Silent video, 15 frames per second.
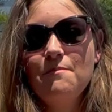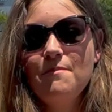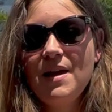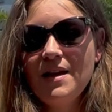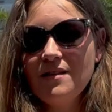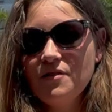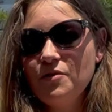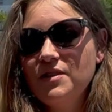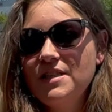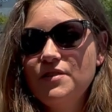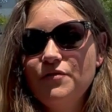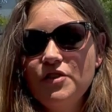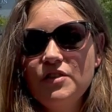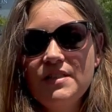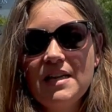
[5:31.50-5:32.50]
Make a little list
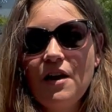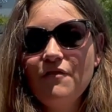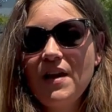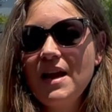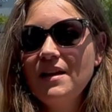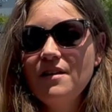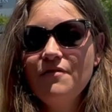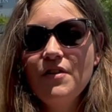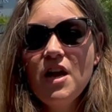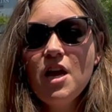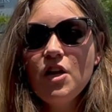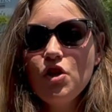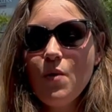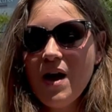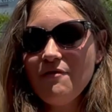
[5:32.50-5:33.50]
for yourself. And if
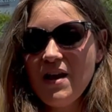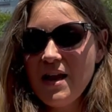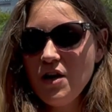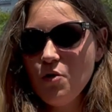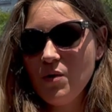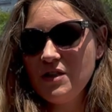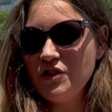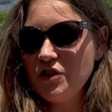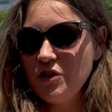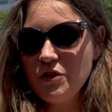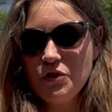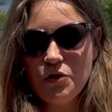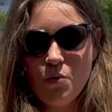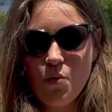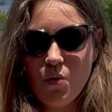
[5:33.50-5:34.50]
you have any
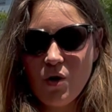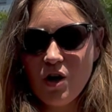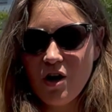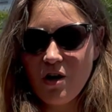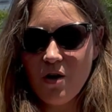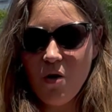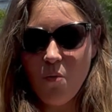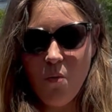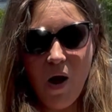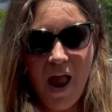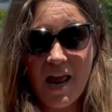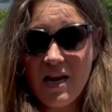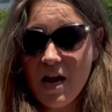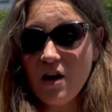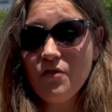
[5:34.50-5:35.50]
questions or
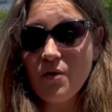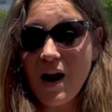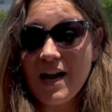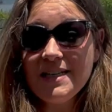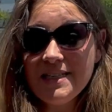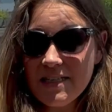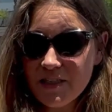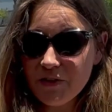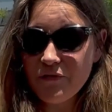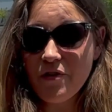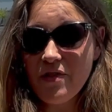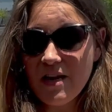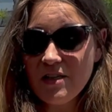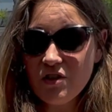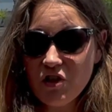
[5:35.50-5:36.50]
any other ideas for
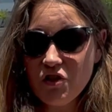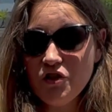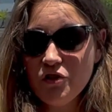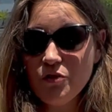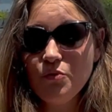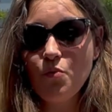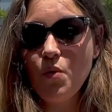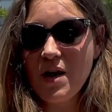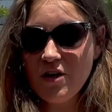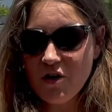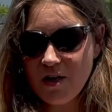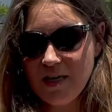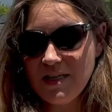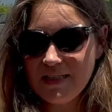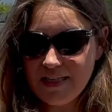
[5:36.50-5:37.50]
things to do when you're
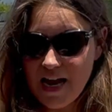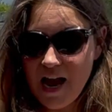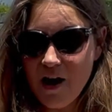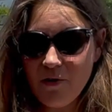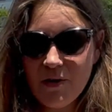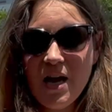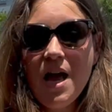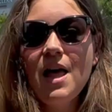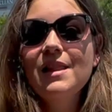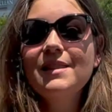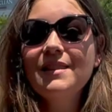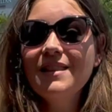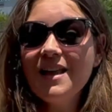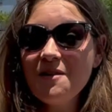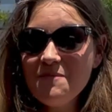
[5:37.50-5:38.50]
in town,
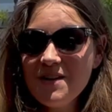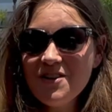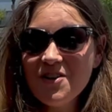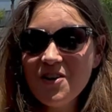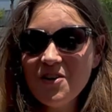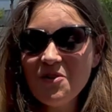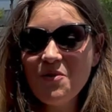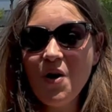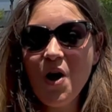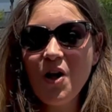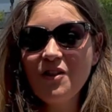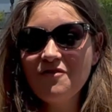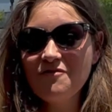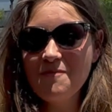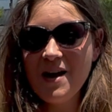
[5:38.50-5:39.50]
let me know.
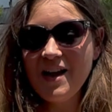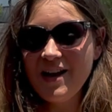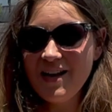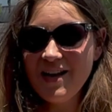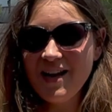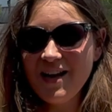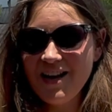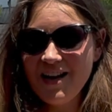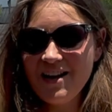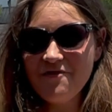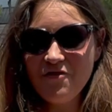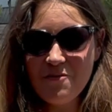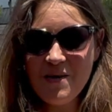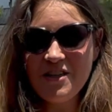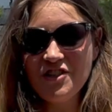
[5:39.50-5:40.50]
All of my
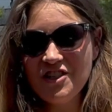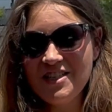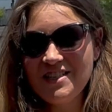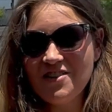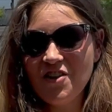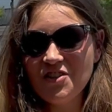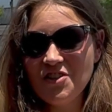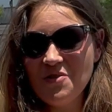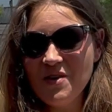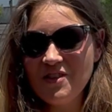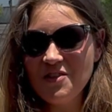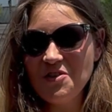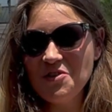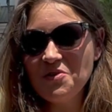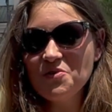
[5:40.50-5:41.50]
information is also in
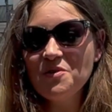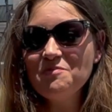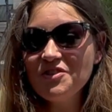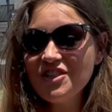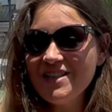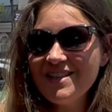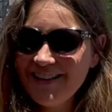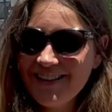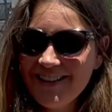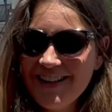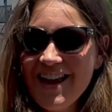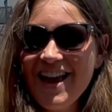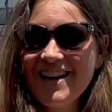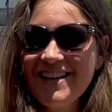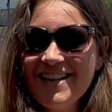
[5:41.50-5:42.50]
the description.
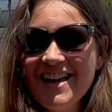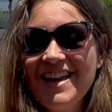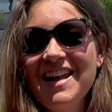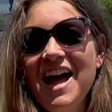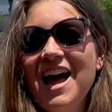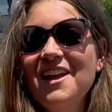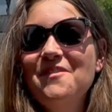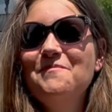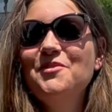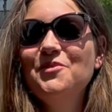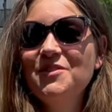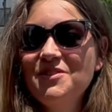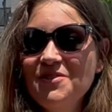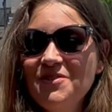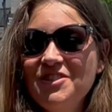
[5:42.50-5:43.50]
And again, I am
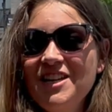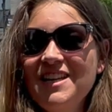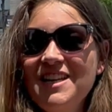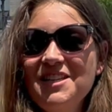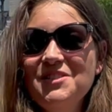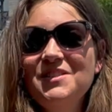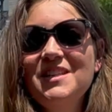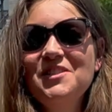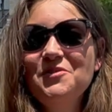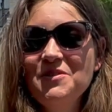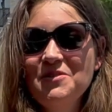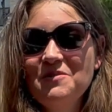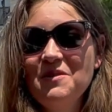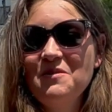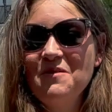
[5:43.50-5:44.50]
Crystal Jennings, Century
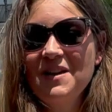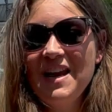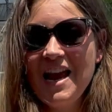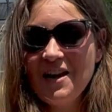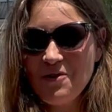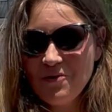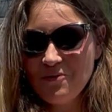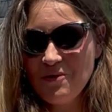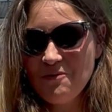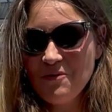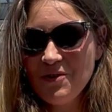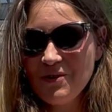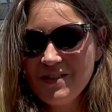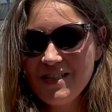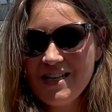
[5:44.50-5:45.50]
21 803
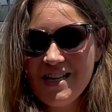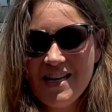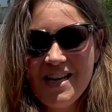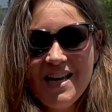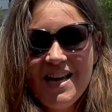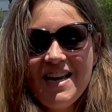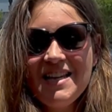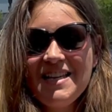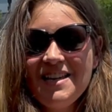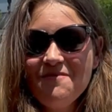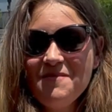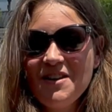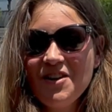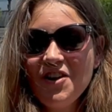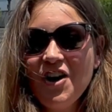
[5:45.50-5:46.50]
Realty. Give
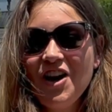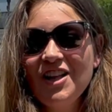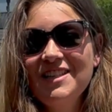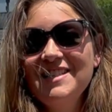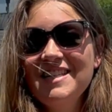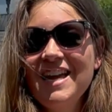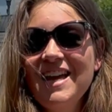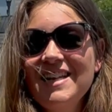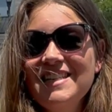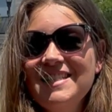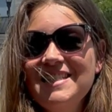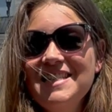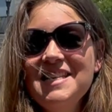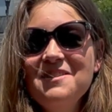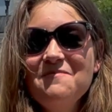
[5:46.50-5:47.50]
me a call,
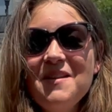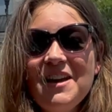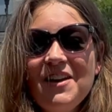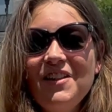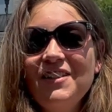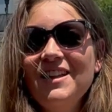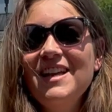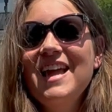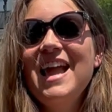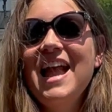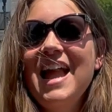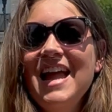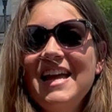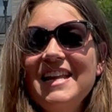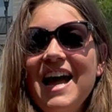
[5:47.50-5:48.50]
text, email,
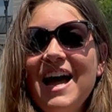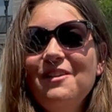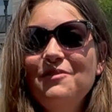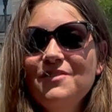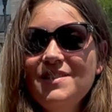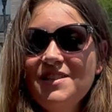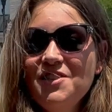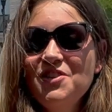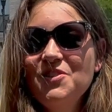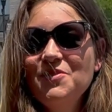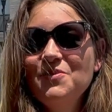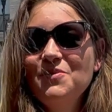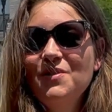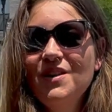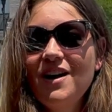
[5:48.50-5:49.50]
and I will see
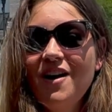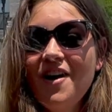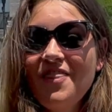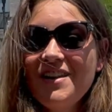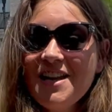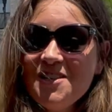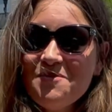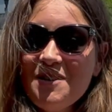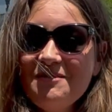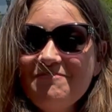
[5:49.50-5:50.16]
you on the next one.